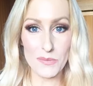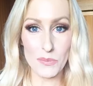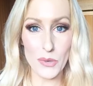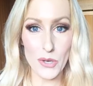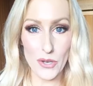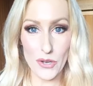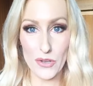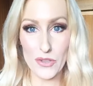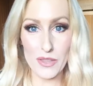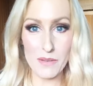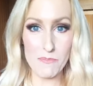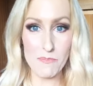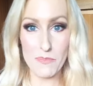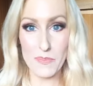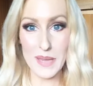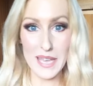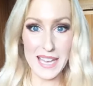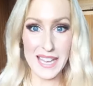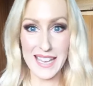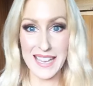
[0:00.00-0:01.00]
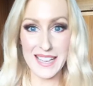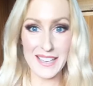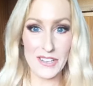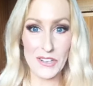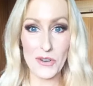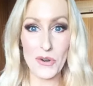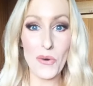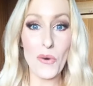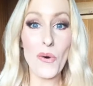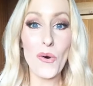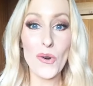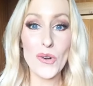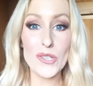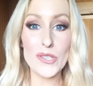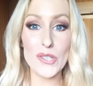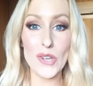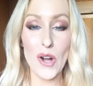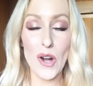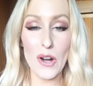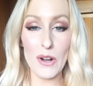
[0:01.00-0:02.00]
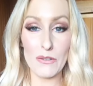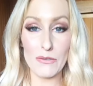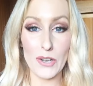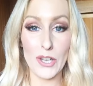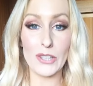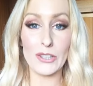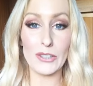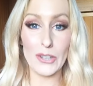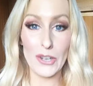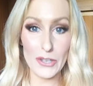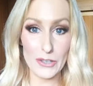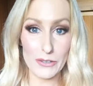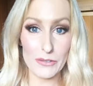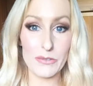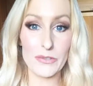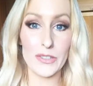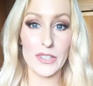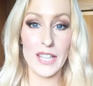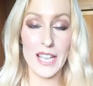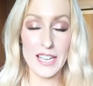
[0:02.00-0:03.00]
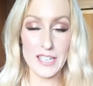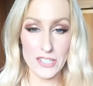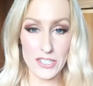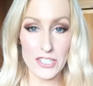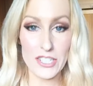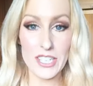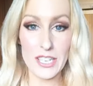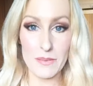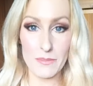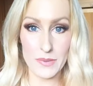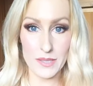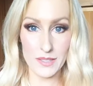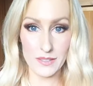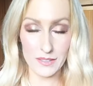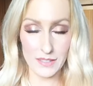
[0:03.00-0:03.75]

were the big cause of a lot of relationships.